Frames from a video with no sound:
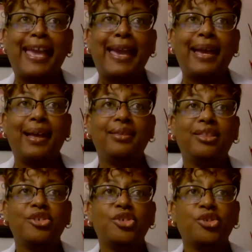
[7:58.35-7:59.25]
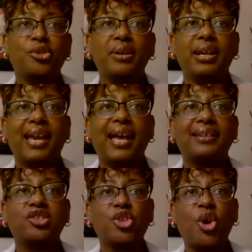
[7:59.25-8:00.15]
and the story
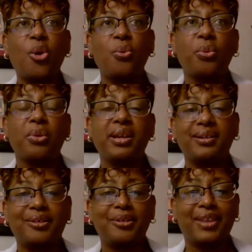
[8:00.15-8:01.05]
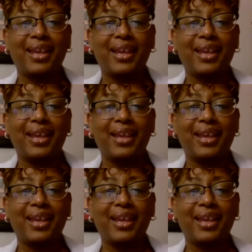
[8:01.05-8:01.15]
got so real